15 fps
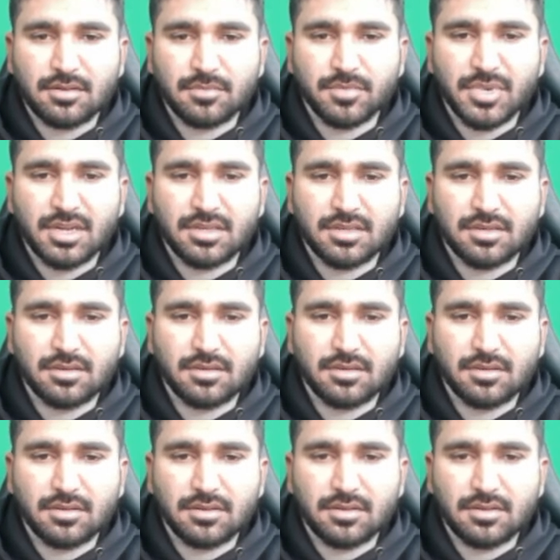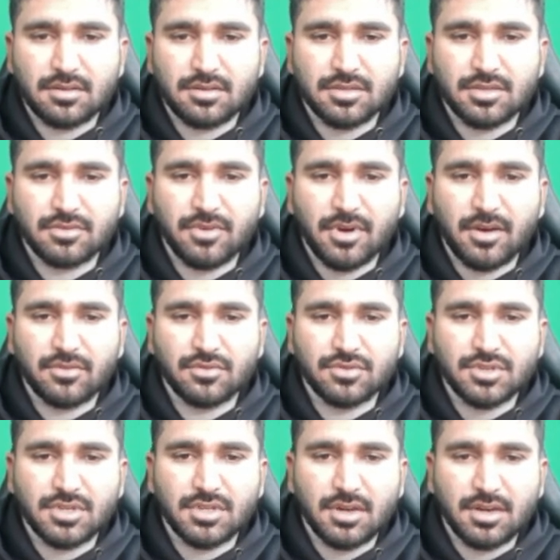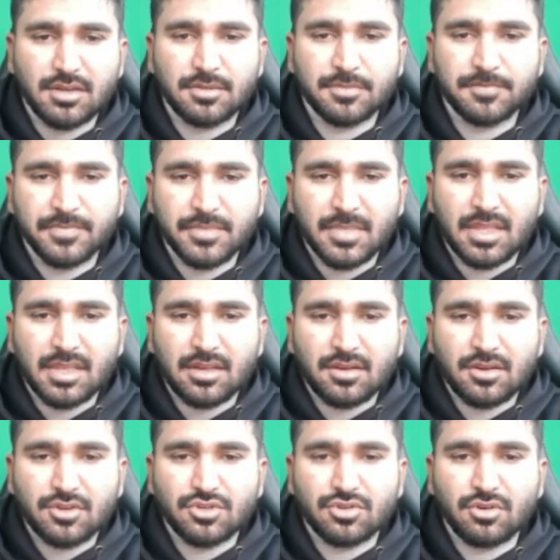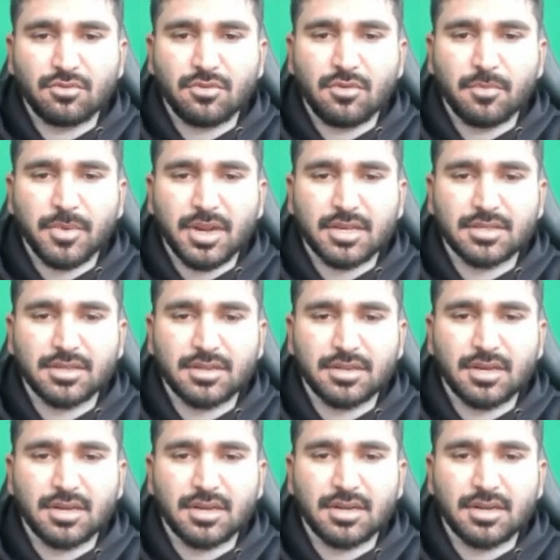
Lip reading: Bins G5 to G9. So we will press enter.